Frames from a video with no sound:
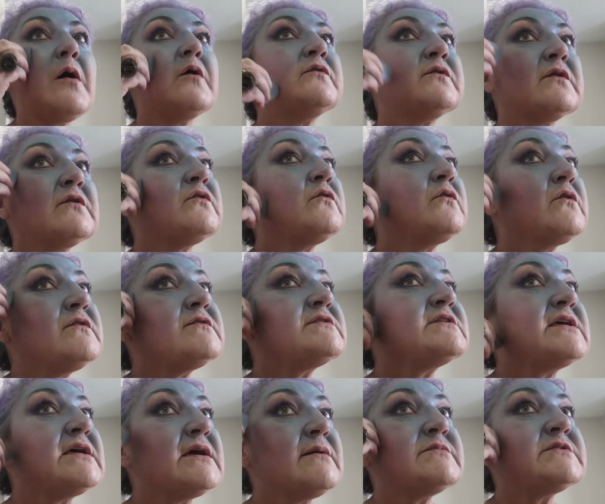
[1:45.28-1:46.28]
So as you can
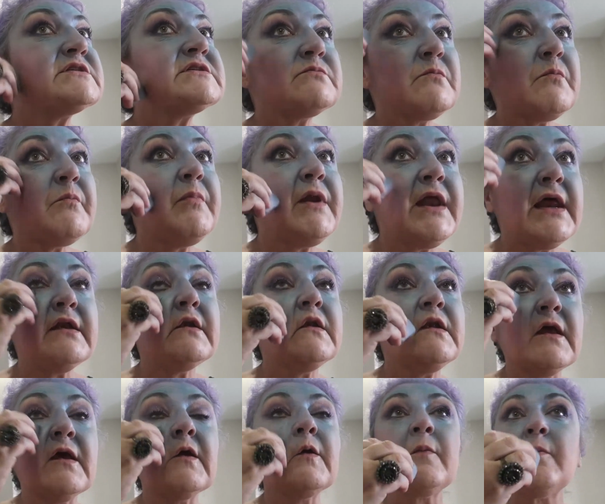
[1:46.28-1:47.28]
see, I'm just
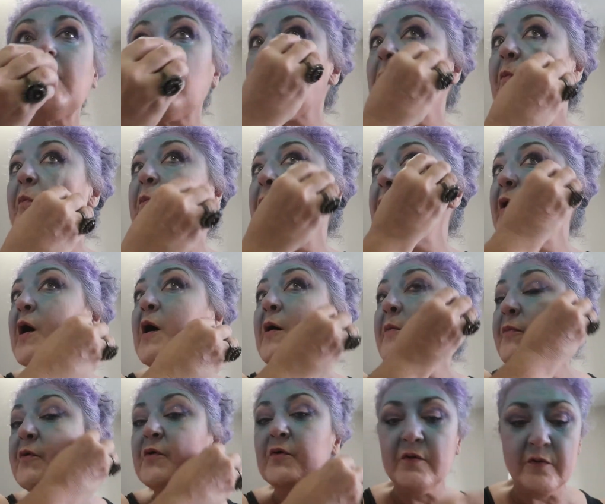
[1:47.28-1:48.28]
blending
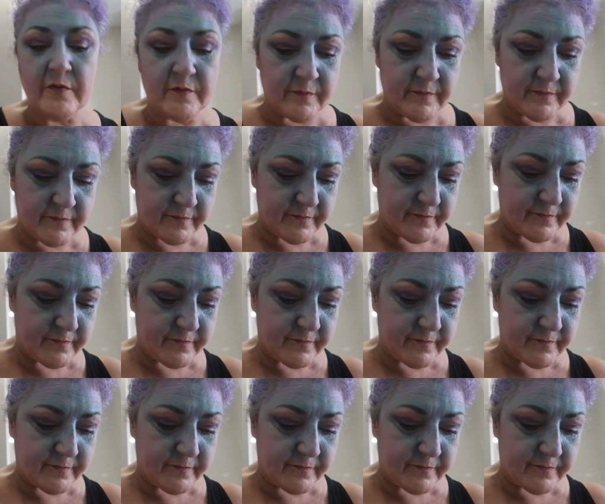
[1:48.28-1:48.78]
purple,